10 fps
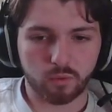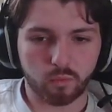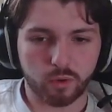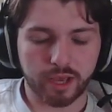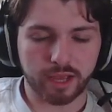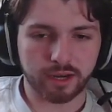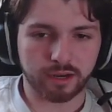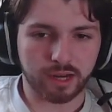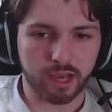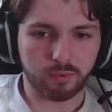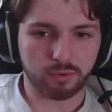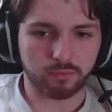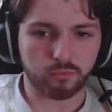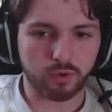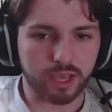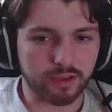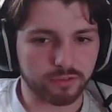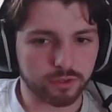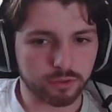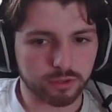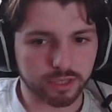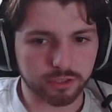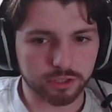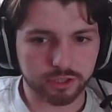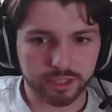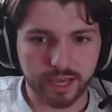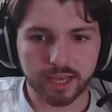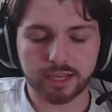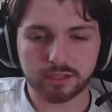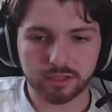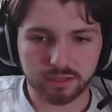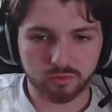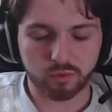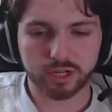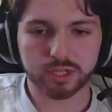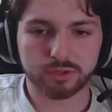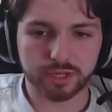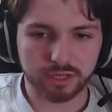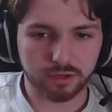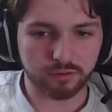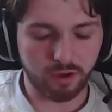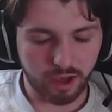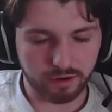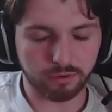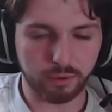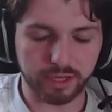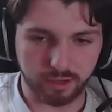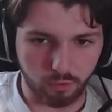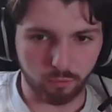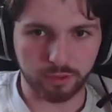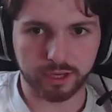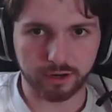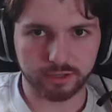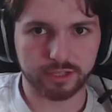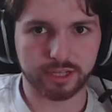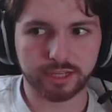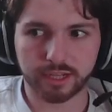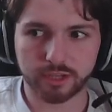when if you can just get into that win streak of high rolling all the cards you need,